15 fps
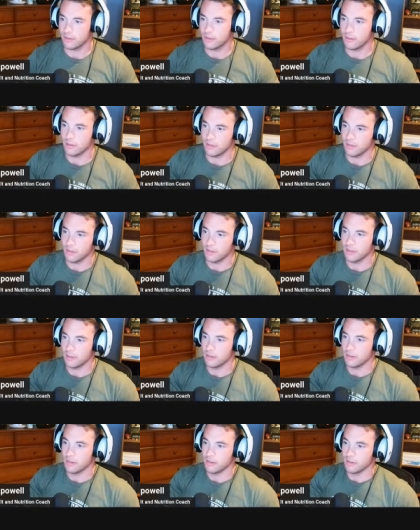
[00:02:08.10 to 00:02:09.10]
know, it's
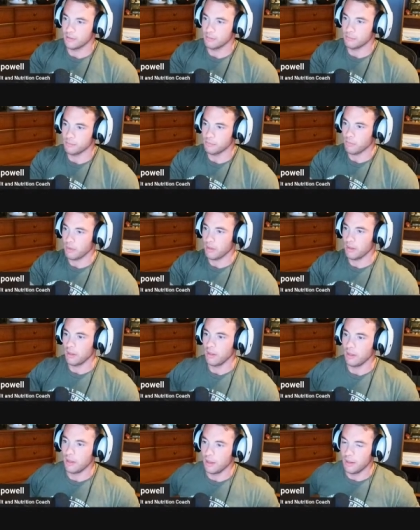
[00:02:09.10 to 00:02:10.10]
crazy. All right,
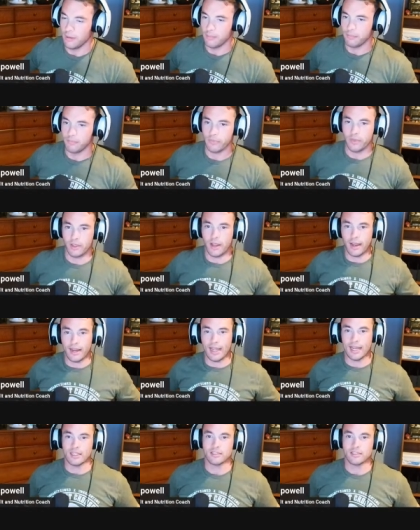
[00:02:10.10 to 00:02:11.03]
you want to do the